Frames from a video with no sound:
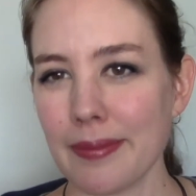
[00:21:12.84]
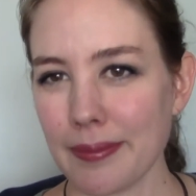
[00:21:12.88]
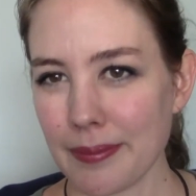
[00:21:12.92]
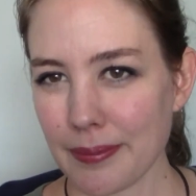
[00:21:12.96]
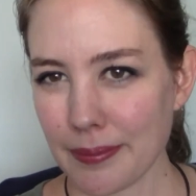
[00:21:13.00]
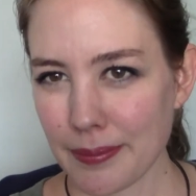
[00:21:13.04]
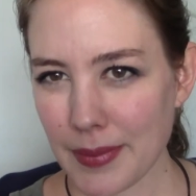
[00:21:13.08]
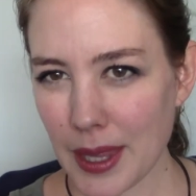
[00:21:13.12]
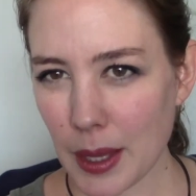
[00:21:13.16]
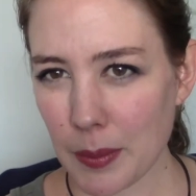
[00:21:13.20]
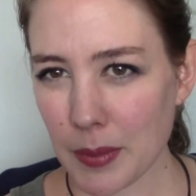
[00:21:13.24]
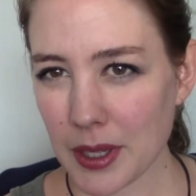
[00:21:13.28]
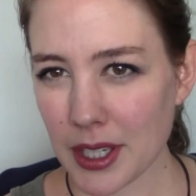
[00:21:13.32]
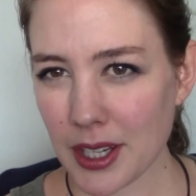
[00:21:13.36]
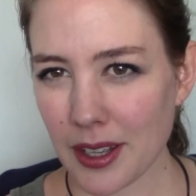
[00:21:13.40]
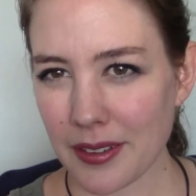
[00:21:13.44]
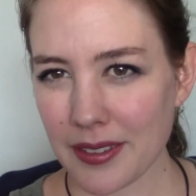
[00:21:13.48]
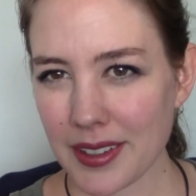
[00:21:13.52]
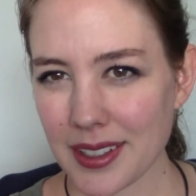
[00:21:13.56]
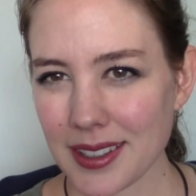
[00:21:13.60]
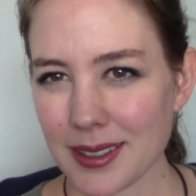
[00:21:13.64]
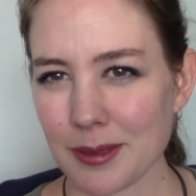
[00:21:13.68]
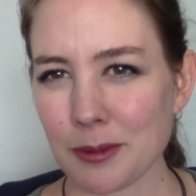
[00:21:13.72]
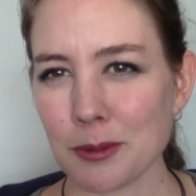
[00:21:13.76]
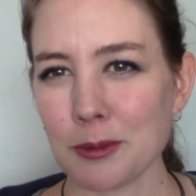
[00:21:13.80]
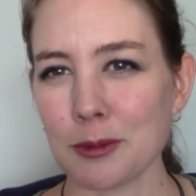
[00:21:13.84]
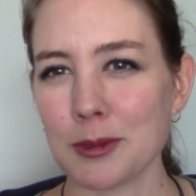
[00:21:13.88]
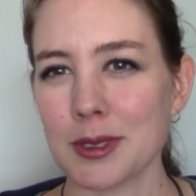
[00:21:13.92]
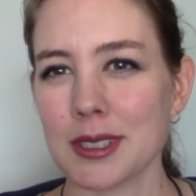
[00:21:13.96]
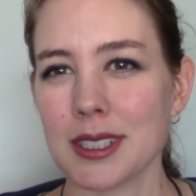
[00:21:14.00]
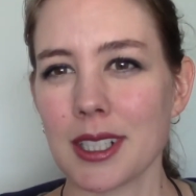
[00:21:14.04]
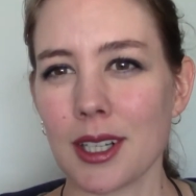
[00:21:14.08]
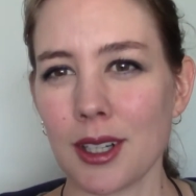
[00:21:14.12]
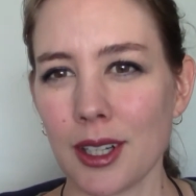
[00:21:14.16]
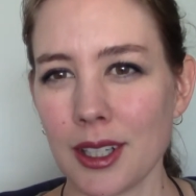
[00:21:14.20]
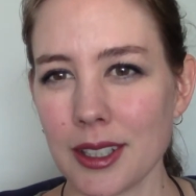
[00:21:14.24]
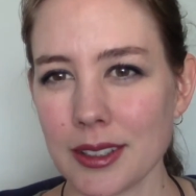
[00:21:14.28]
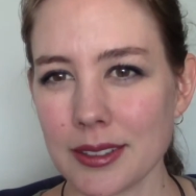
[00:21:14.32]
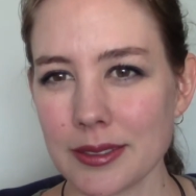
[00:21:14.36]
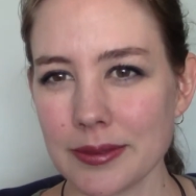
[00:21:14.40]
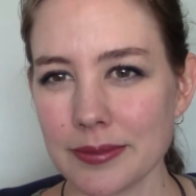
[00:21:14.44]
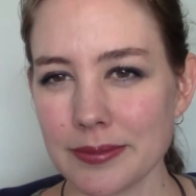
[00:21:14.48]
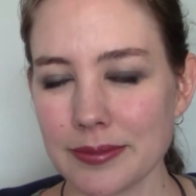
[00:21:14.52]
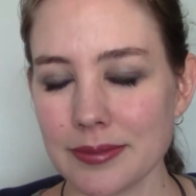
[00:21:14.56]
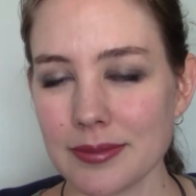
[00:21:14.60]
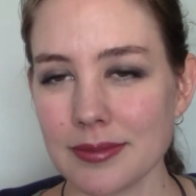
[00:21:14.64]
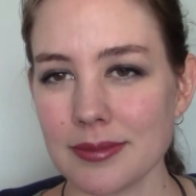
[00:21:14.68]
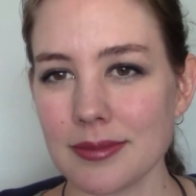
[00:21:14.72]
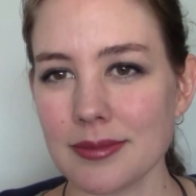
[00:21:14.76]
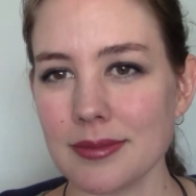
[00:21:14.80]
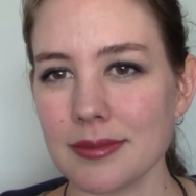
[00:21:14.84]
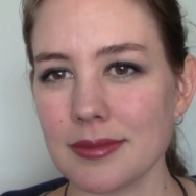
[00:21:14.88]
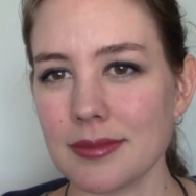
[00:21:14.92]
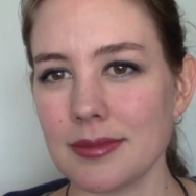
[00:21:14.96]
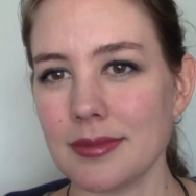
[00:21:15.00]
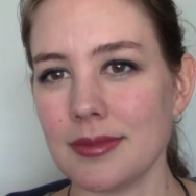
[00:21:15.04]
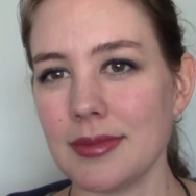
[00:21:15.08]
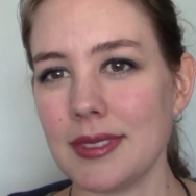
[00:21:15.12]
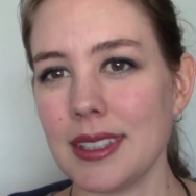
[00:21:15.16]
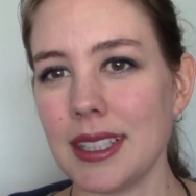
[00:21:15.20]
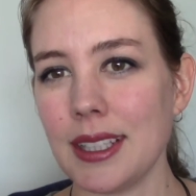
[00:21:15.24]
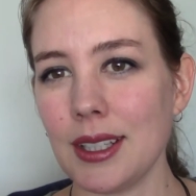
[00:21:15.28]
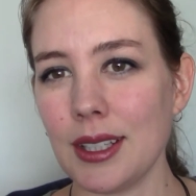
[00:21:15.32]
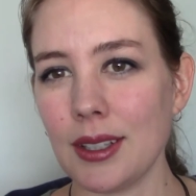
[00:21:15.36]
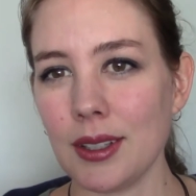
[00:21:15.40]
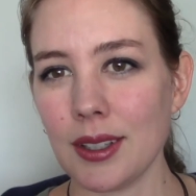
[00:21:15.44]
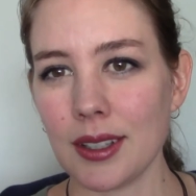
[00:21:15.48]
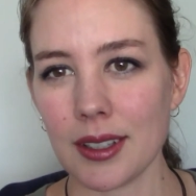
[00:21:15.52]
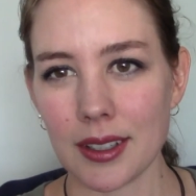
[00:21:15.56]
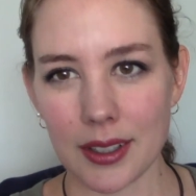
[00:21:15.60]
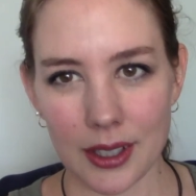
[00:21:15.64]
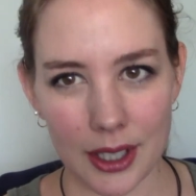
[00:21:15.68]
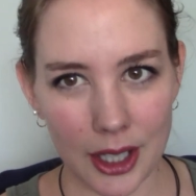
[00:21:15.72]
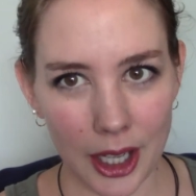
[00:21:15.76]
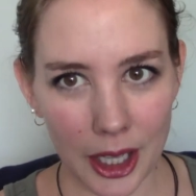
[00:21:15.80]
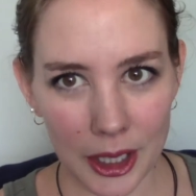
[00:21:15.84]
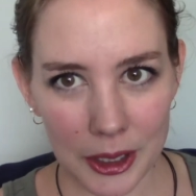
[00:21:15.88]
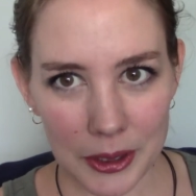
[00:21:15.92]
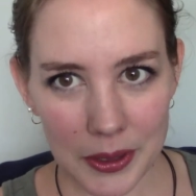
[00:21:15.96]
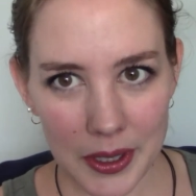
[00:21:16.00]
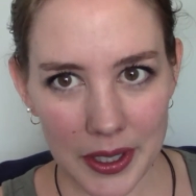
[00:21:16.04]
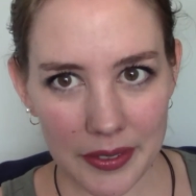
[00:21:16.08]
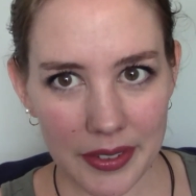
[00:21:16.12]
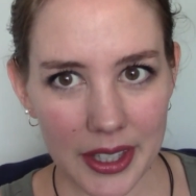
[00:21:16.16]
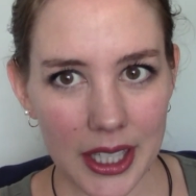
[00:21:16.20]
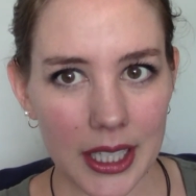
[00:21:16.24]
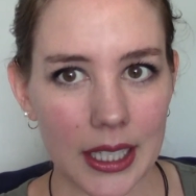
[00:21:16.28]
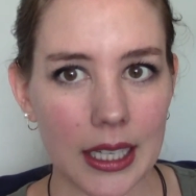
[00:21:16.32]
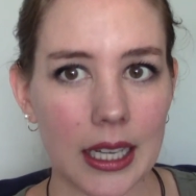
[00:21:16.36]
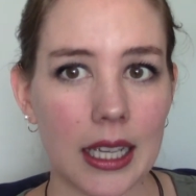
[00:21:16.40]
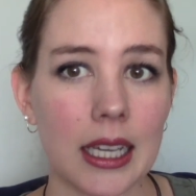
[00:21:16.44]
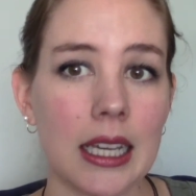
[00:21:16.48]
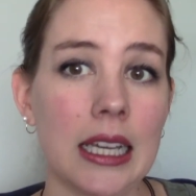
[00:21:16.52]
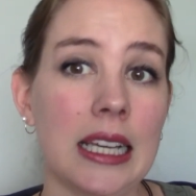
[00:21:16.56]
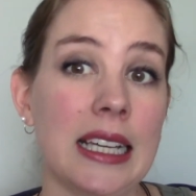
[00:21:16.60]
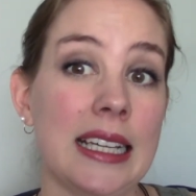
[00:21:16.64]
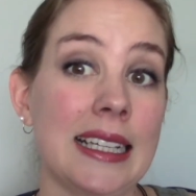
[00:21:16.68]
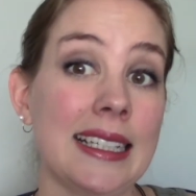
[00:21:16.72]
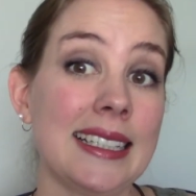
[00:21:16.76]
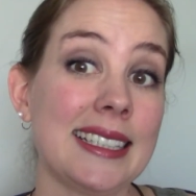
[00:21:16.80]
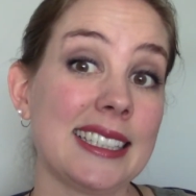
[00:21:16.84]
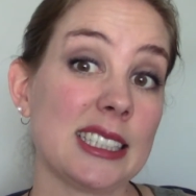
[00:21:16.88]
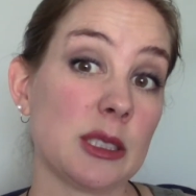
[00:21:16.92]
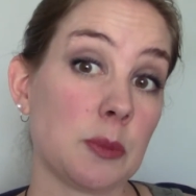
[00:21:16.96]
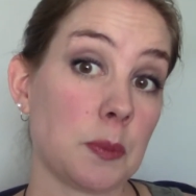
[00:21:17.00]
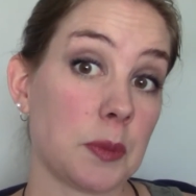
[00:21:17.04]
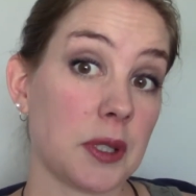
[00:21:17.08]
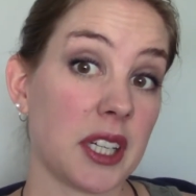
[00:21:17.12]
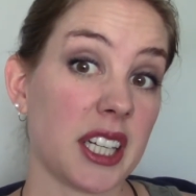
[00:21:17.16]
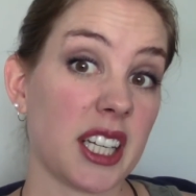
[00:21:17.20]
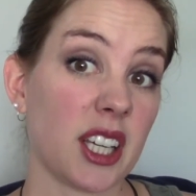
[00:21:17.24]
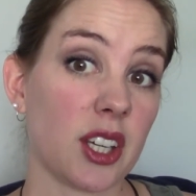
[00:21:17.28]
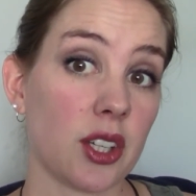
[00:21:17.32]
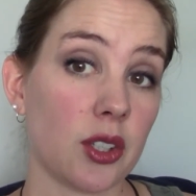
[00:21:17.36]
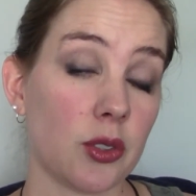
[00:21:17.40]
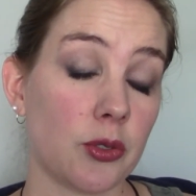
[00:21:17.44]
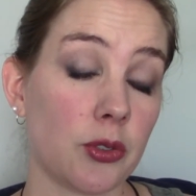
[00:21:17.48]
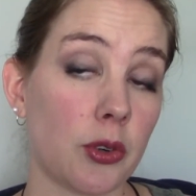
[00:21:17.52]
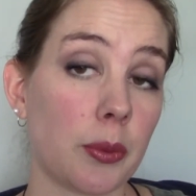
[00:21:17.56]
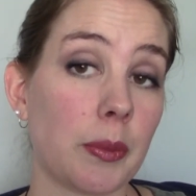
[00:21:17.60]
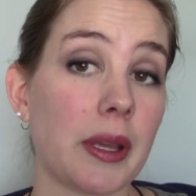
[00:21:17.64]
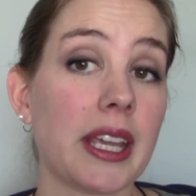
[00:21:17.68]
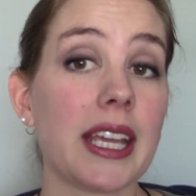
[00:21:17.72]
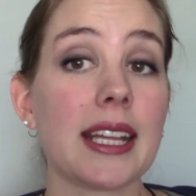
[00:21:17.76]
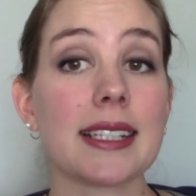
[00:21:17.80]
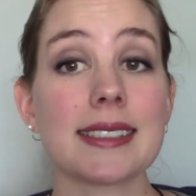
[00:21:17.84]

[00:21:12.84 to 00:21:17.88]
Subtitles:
pigment of it, what's it called? The color of it is pretty good for me.